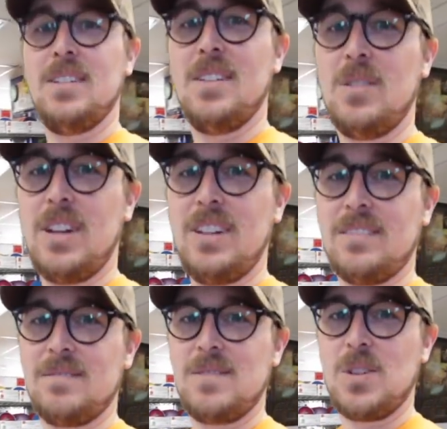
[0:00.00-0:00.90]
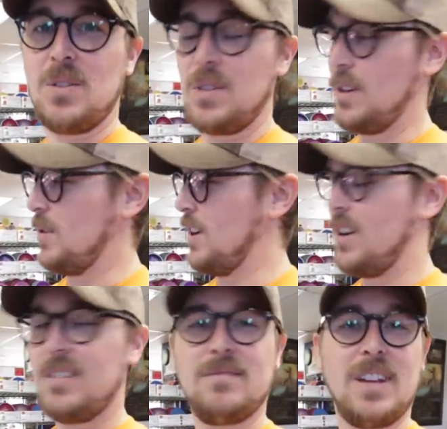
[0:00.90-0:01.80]
Okay, so here we
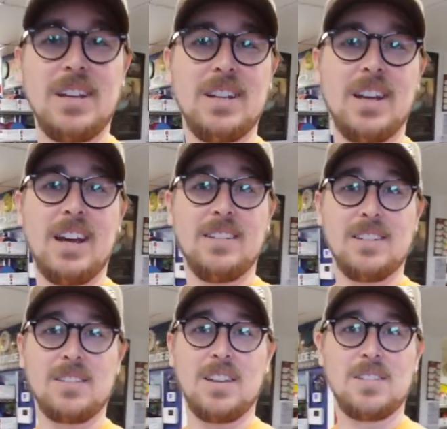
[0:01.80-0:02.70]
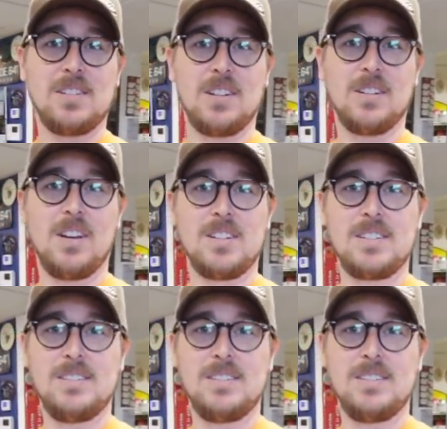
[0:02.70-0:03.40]
are oh, in uh, Disc Nation here at Austin,